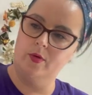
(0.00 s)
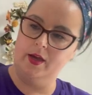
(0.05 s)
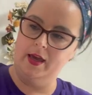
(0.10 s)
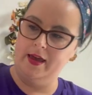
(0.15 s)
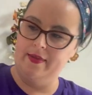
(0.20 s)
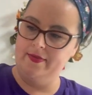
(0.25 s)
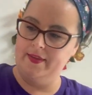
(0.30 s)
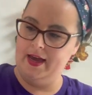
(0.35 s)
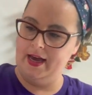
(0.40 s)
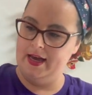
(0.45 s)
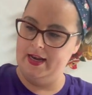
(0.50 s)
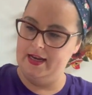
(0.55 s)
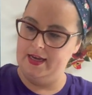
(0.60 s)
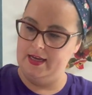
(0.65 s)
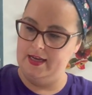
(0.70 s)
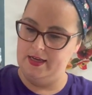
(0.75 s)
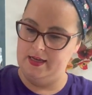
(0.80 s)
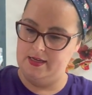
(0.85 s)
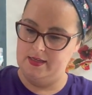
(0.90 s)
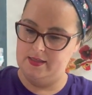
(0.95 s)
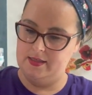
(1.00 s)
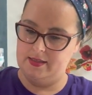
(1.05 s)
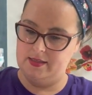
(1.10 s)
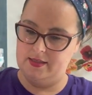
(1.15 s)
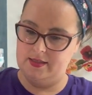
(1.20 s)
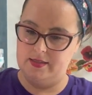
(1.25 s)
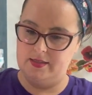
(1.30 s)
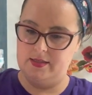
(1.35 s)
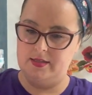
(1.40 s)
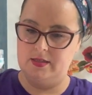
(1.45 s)
And that
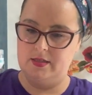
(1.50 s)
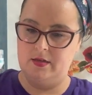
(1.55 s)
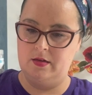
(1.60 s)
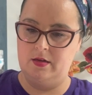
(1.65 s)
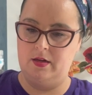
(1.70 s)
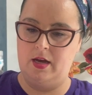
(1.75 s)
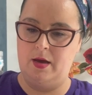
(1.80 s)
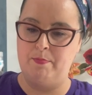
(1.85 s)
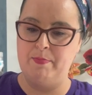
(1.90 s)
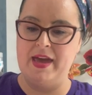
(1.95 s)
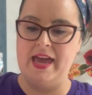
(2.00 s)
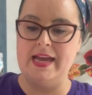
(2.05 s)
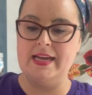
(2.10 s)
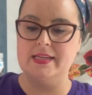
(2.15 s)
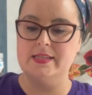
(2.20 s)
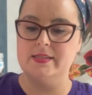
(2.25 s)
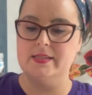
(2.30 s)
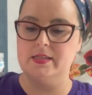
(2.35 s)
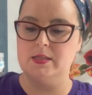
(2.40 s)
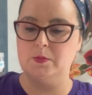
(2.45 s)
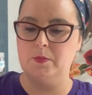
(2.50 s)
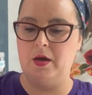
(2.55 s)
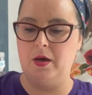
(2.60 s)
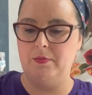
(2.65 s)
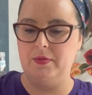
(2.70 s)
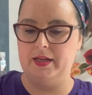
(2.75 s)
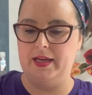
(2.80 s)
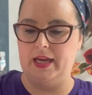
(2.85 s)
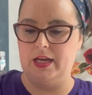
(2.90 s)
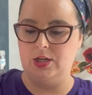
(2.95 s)
is a Pegasus
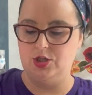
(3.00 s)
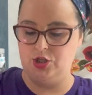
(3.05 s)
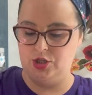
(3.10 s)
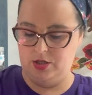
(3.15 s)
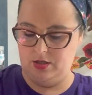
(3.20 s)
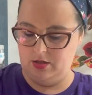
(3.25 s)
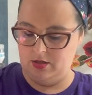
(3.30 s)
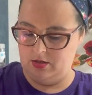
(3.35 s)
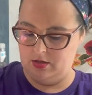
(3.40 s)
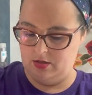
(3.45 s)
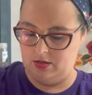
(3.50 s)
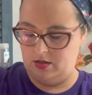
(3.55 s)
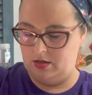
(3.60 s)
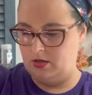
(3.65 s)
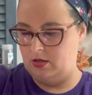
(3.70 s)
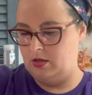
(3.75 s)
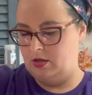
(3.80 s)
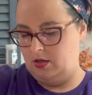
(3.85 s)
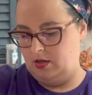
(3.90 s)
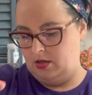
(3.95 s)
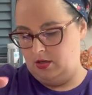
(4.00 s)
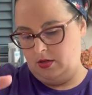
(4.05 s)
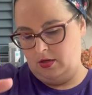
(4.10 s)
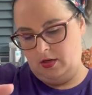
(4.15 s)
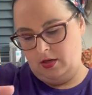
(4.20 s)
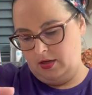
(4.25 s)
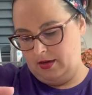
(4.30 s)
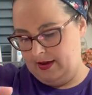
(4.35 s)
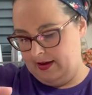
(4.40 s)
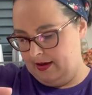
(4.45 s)
publication.
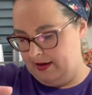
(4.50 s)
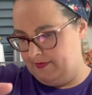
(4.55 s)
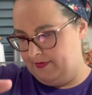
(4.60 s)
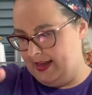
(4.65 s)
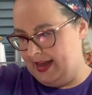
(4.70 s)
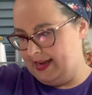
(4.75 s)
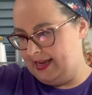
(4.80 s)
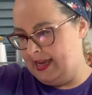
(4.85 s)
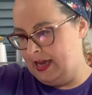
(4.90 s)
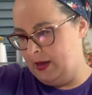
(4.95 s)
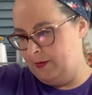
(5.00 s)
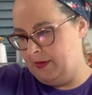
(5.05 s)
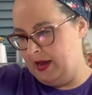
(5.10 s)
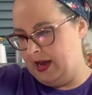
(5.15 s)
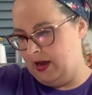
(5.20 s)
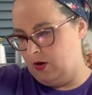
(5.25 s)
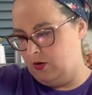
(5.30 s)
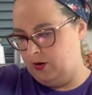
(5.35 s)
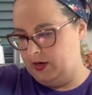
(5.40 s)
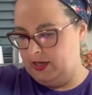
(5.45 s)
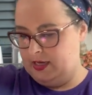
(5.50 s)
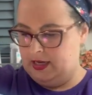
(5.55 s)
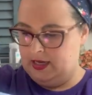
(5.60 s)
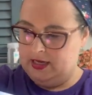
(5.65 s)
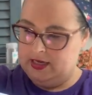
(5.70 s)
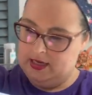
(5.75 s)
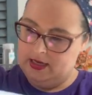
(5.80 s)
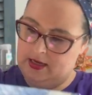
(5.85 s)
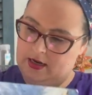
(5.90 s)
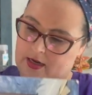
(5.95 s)
And that came out
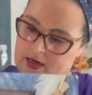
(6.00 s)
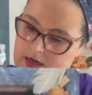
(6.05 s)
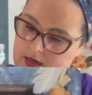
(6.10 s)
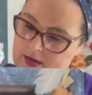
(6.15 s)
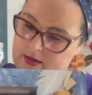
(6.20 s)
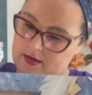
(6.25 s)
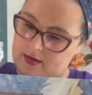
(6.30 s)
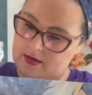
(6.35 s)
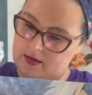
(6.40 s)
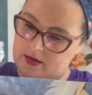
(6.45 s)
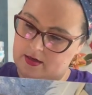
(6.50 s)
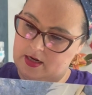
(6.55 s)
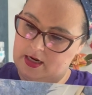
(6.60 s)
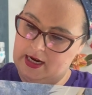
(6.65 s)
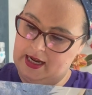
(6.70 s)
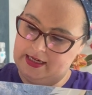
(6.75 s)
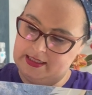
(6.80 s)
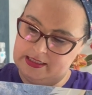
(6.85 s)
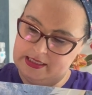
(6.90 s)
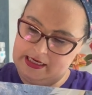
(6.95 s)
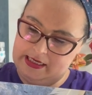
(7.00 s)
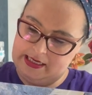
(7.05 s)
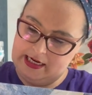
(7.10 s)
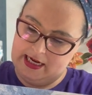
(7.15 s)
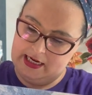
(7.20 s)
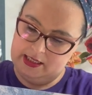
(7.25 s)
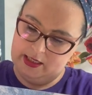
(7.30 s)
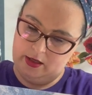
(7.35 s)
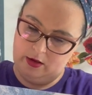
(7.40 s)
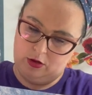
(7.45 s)
in nineteen
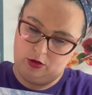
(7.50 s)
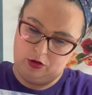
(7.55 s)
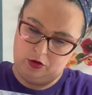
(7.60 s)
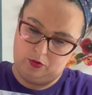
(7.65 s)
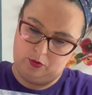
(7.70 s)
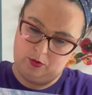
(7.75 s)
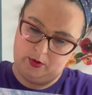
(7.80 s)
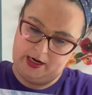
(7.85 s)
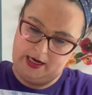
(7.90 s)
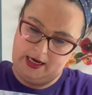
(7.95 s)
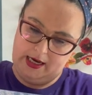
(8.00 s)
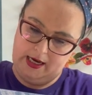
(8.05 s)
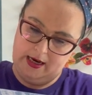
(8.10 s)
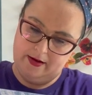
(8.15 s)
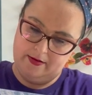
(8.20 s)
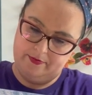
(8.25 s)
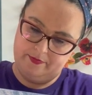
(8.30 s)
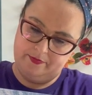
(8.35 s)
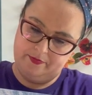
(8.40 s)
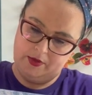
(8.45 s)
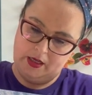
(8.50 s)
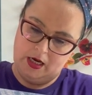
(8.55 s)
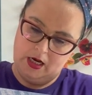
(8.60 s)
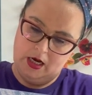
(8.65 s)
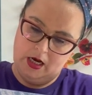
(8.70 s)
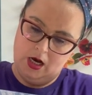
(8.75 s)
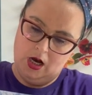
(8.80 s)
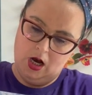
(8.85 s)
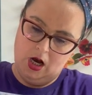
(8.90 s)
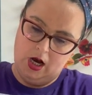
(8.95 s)
ninety-three.
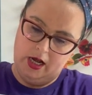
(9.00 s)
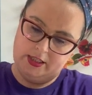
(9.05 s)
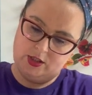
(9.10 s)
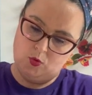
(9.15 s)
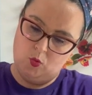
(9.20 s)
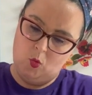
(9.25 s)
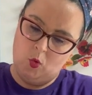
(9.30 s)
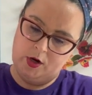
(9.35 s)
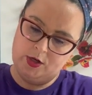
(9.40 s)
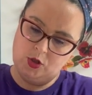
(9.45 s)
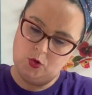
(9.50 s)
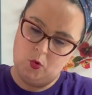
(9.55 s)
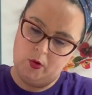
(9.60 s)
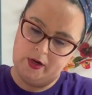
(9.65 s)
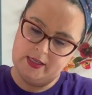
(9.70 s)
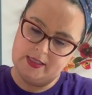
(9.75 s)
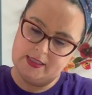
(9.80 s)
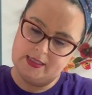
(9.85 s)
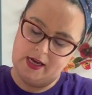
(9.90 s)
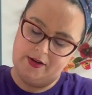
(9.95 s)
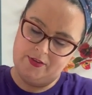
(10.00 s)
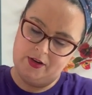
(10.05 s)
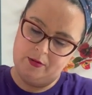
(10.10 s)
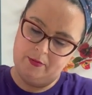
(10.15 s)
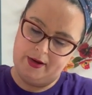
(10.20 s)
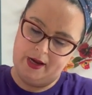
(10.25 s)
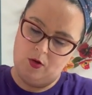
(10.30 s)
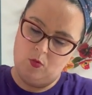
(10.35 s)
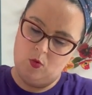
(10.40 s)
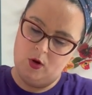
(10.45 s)
It's one twenty-seven
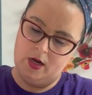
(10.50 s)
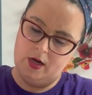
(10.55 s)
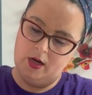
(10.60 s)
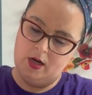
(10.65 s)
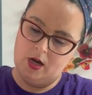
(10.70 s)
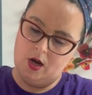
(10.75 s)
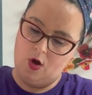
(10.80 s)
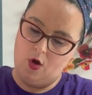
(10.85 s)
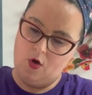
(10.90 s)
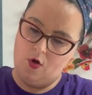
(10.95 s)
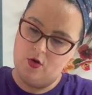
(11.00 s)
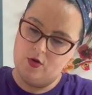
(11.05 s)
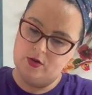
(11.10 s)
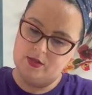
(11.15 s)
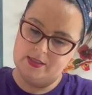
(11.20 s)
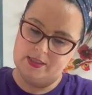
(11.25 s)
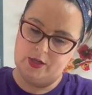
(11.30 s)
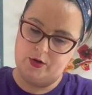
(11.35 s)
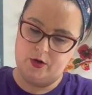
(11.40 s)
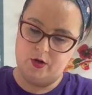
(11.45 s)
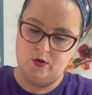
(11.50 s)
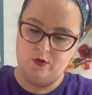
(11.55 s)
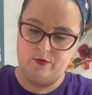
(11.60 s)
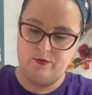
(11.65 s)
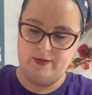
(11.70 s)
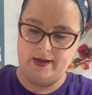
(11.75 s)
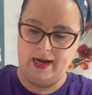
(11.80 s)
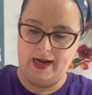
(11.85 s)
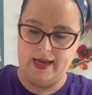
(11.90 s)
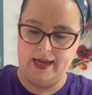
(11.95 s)
by one oh
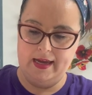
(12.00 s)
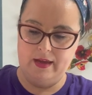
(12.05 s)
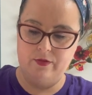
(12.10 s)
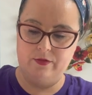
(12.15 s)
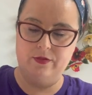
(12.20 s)
five.